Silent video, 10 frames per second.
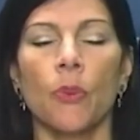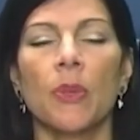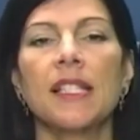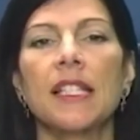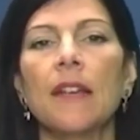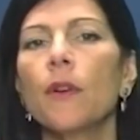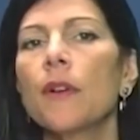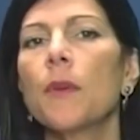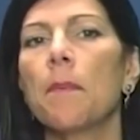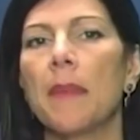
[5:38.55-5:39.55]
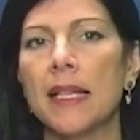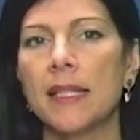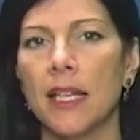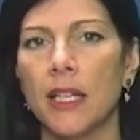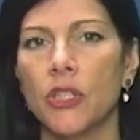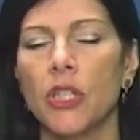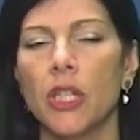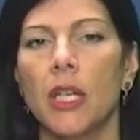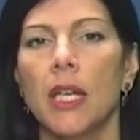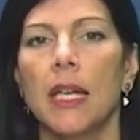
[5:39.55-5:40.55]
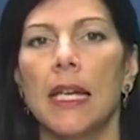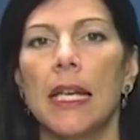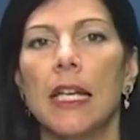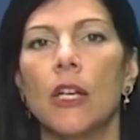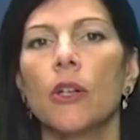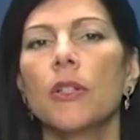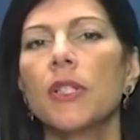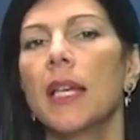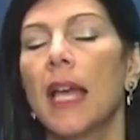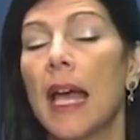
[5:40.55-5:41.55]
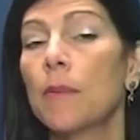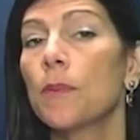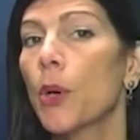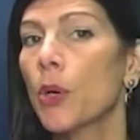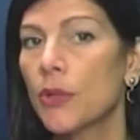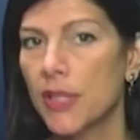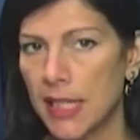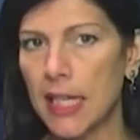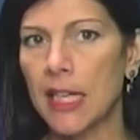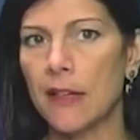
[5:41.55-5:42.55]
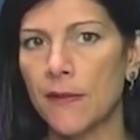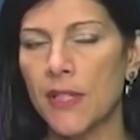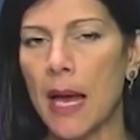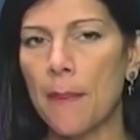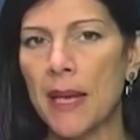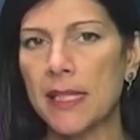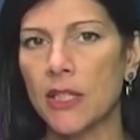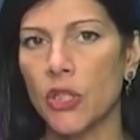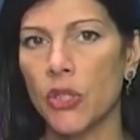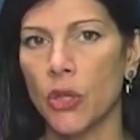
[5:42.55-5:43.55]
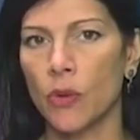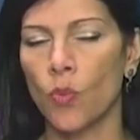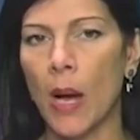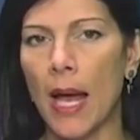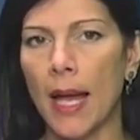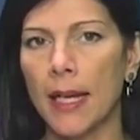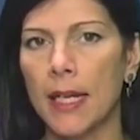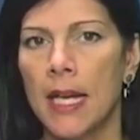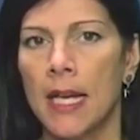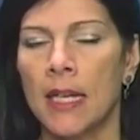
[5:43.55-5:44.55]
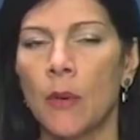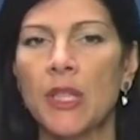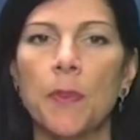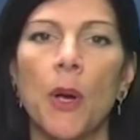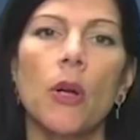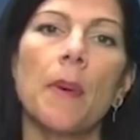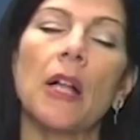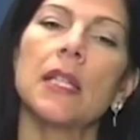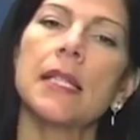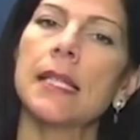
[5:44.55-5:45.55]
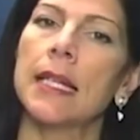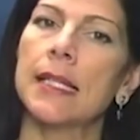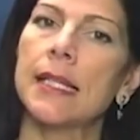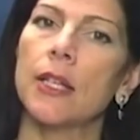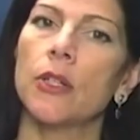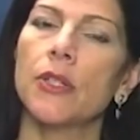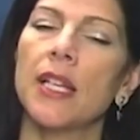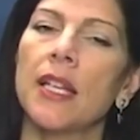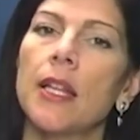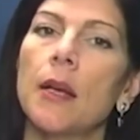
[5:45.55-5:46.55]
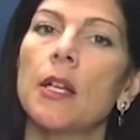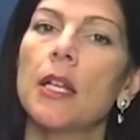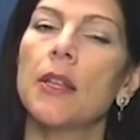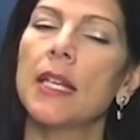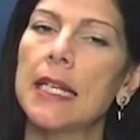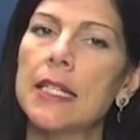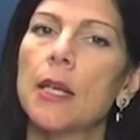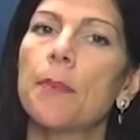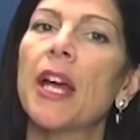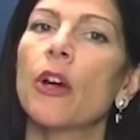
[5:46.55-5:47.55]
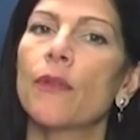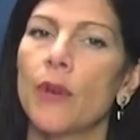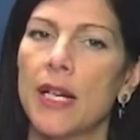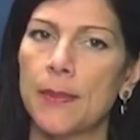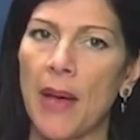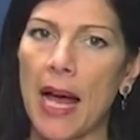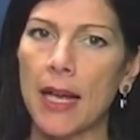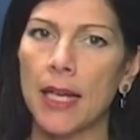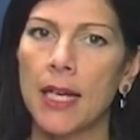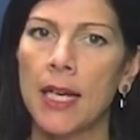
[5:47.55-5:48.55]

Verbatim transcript: The receiver of the message hears and perceives that message a certain way. Now, we spoke about listening skills and the, the need to paraphrase back.